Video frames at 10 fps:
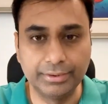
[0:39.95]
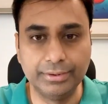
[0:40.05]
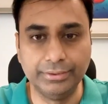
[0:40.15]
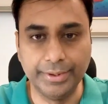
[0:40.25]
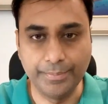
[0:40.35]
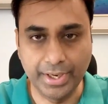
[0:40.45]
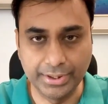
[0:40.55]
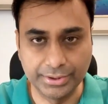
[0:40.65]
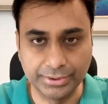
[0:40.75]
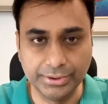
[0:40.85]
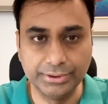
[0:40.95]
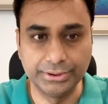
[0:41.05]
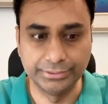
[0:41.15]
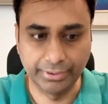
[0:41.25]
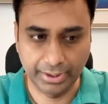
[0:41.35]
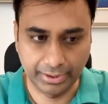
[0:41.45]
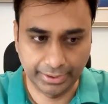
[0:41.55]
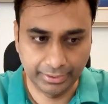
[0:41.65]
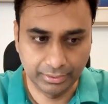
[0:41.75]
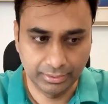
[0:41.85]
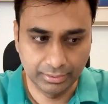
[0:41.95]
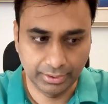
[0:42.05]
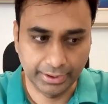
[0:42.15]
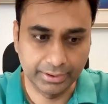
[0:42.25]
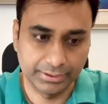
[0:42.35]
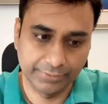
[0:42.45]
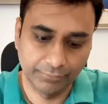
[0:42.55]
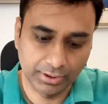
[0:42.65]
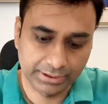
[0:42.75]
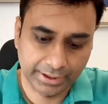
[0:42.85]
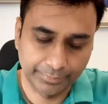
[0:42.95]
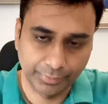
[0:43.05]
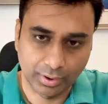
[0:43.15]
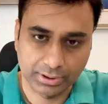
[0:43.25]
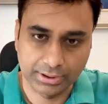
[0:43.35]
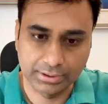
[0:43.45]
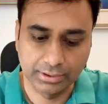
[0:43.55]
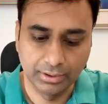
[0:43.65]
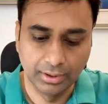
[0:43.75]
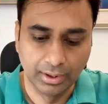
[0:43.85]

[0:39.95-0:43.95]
the remainder directly, like it's a one-step process.